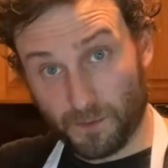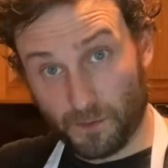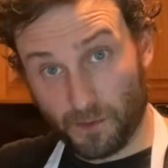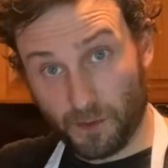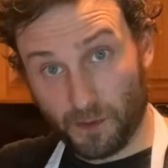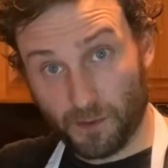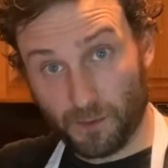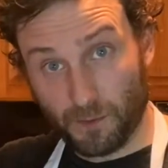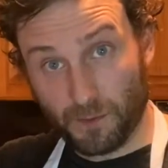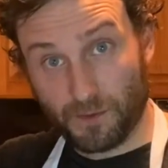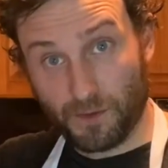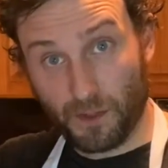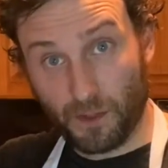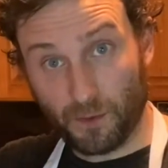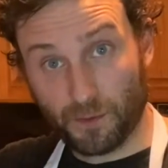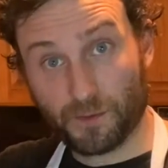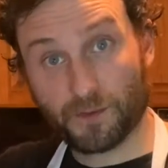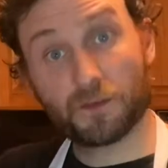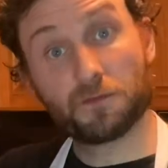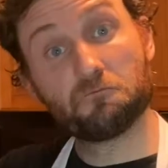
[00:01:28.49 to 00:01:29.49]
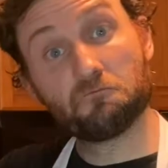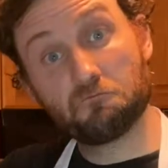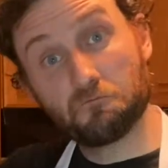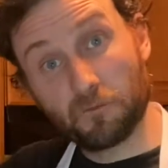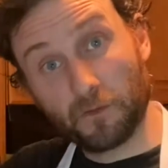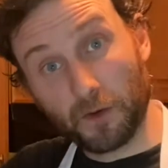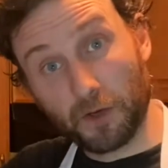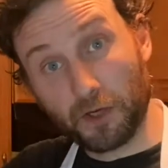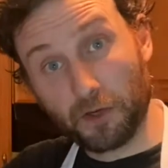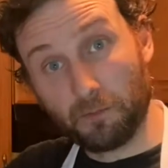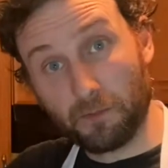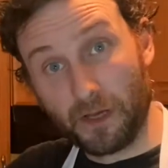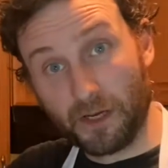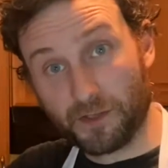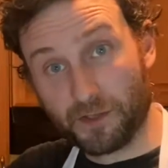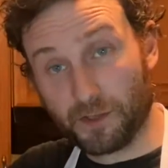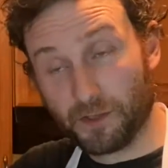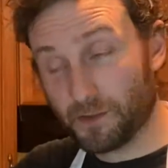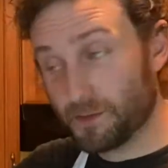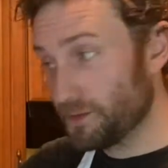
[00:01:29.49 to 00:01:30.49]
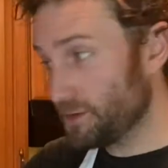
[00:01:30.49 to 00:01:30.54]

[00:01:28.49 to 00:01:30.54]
going to do a toast for good measure.